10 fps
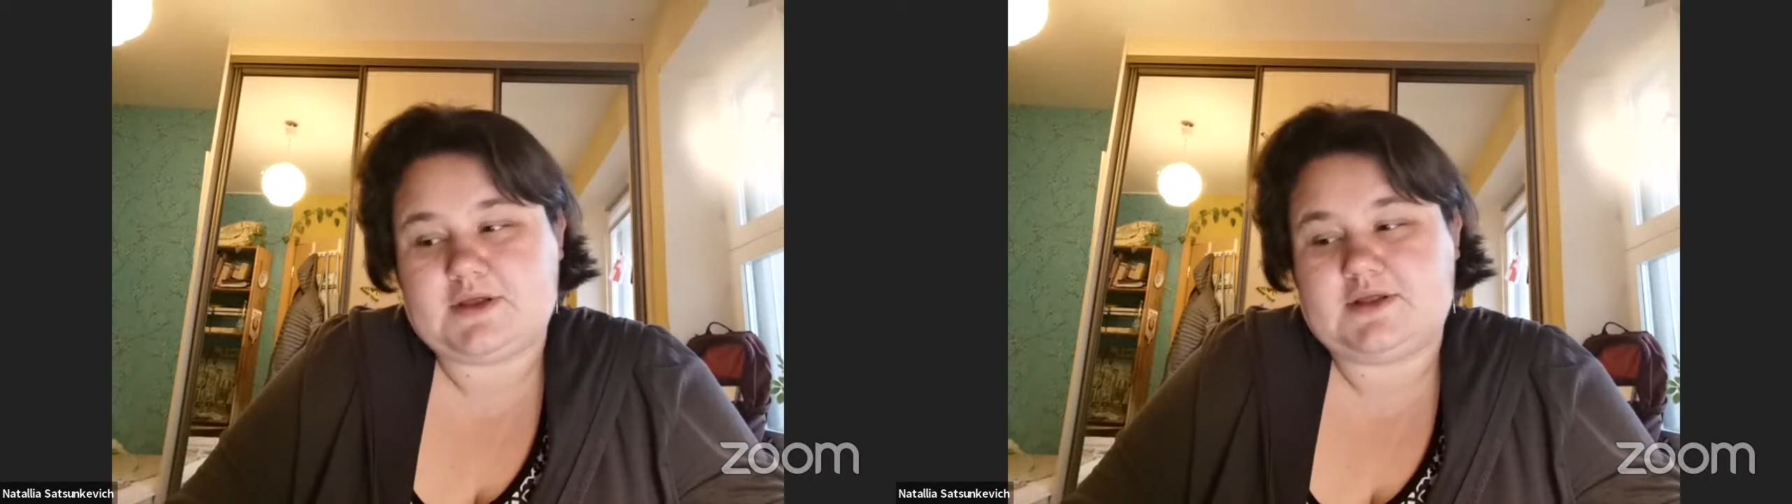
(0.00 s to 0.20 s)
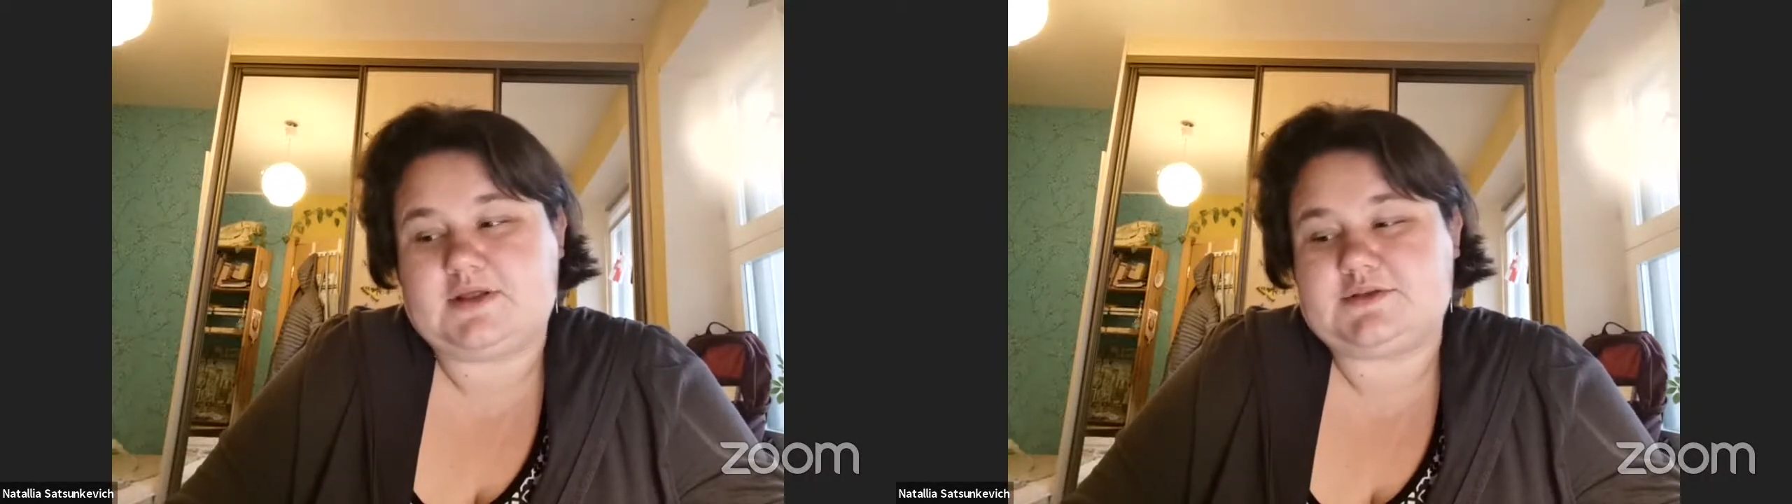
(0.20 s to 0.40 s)

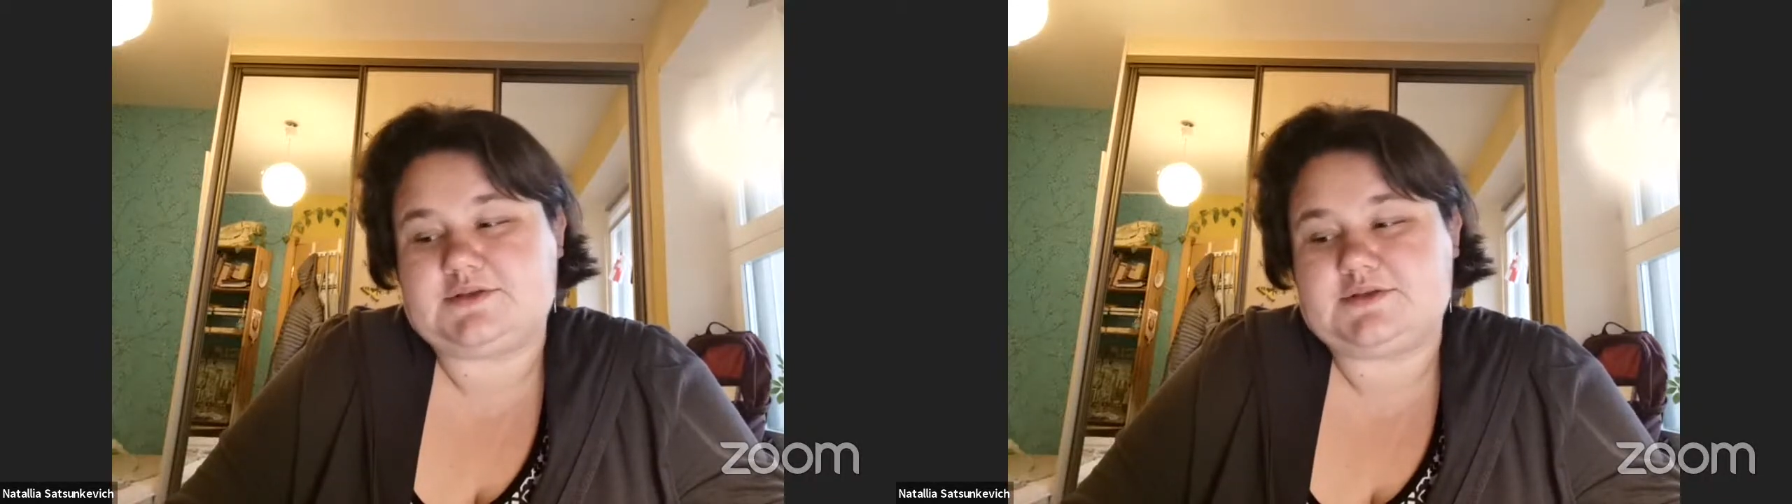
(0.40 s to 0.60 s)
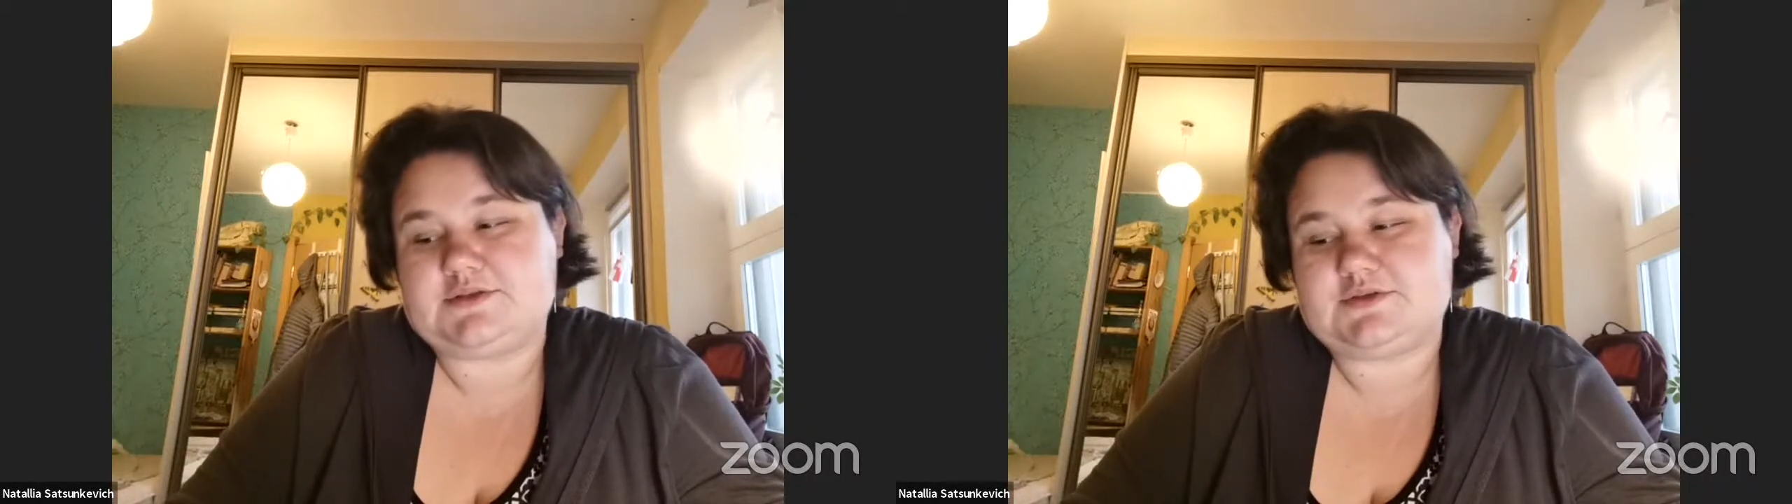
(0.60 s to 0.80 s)

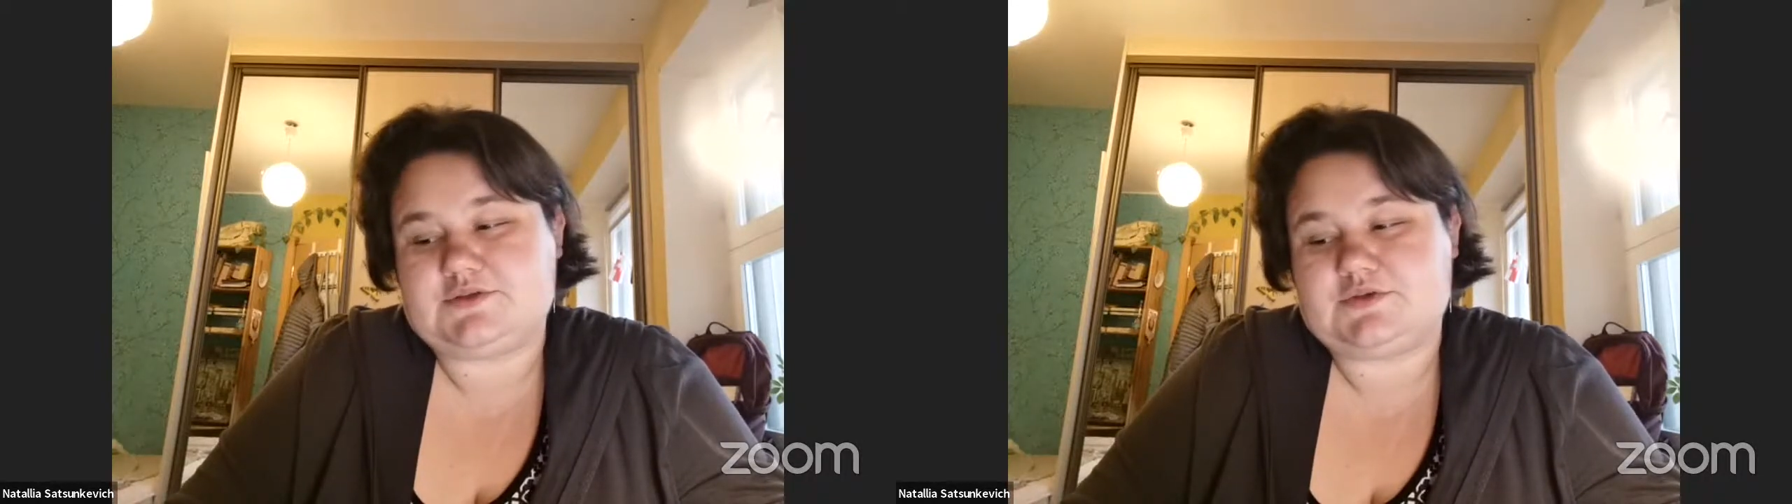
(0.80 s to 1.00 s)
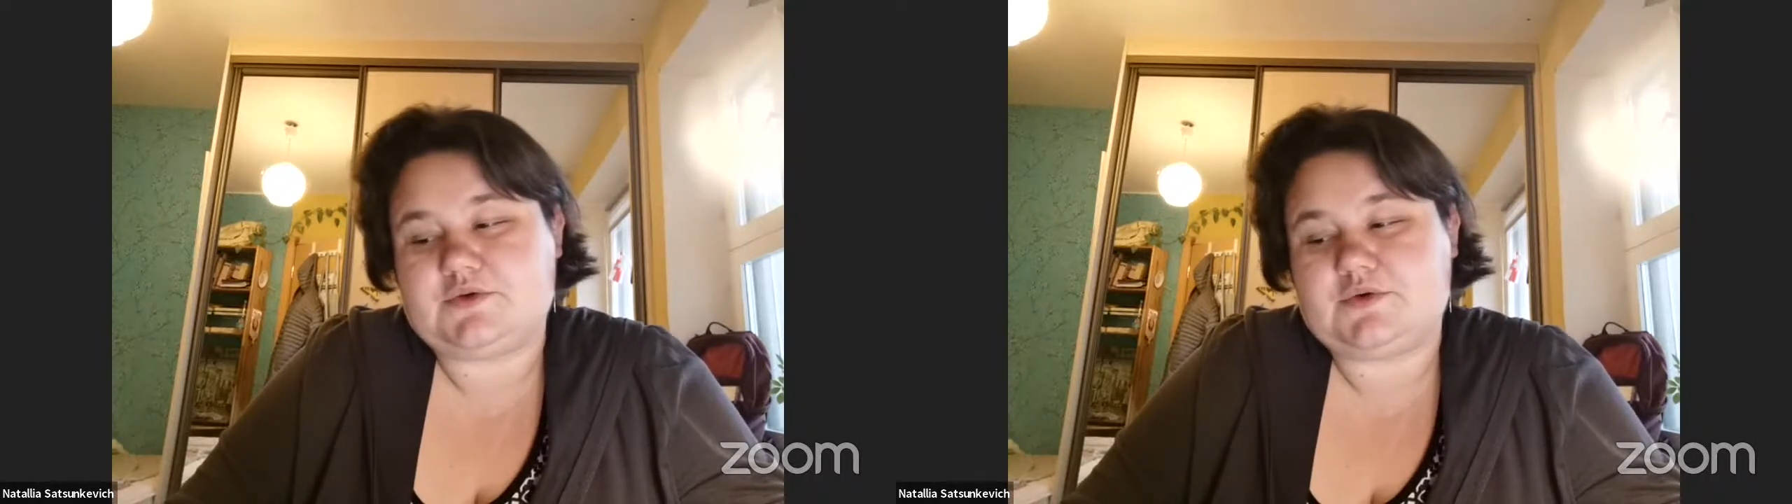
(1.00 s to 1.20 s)
And so